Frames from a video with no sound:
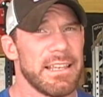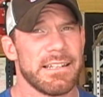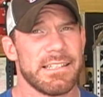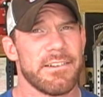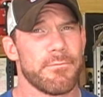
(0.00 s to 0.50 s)

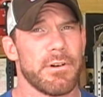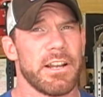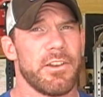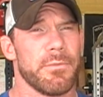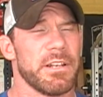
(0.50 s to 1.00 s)
it's a different breed
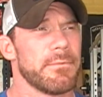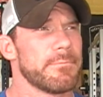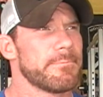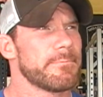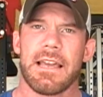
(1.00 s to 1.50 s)
of human.
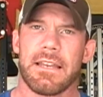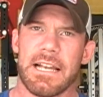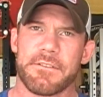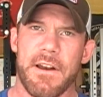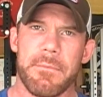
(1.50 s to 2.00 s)
Thank you
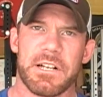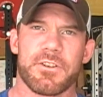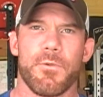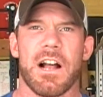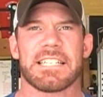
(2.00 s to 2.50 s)
guys very much
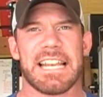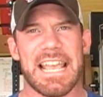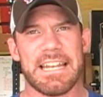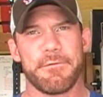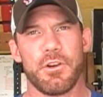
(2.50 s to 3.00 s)
for watching,
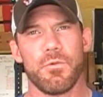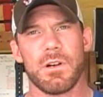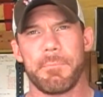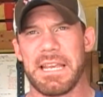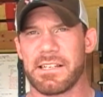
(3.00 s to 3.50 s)
and if you
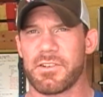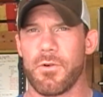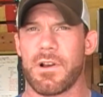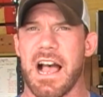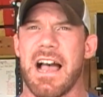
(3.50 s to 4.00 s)
would be
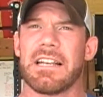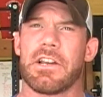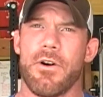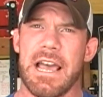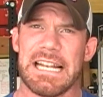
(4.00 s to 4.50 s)
so kind,
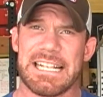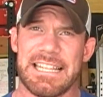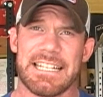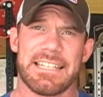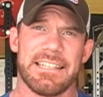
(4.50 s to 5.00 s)
go ahead and
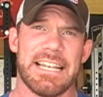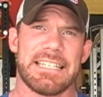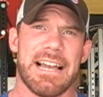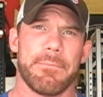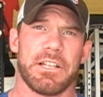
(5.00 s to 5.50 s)
click the
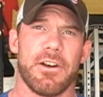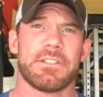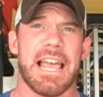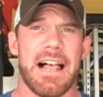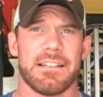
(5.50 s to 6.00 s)
link down below
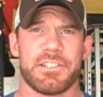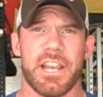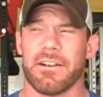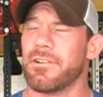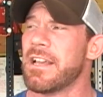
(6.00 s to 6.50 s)
to Alan's
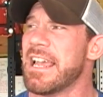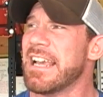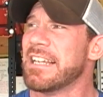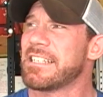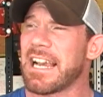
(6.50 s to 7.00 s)
channel.
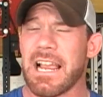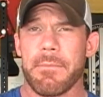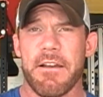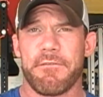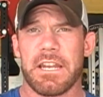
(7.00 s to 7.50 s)
Check out
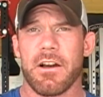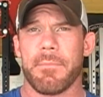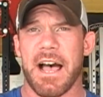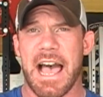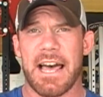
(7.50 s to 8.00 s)
my video
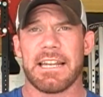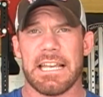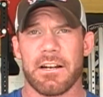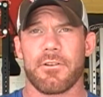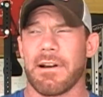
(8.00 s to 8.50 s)
about how to
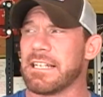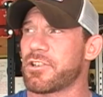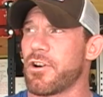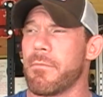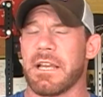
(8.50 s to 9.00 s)
integrate
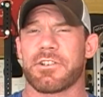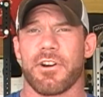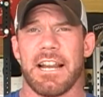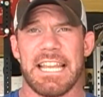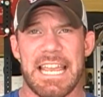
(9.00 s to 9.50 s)
strongman
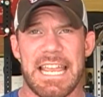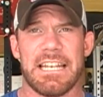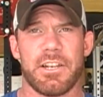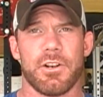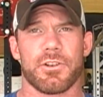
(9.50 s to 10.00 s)
training
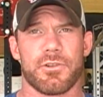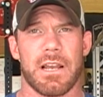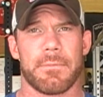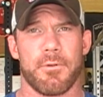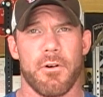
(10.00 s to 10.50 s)
into your
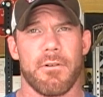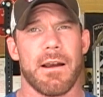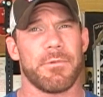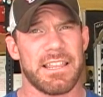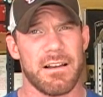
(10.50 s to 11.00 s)
strength
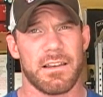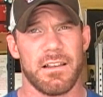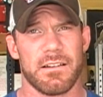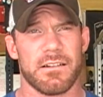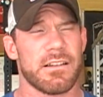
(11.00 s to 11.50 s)
program without
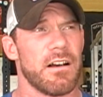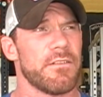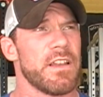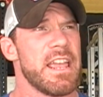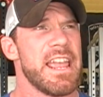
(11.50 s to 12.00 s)
killing
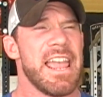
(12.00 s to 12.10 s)
yourself,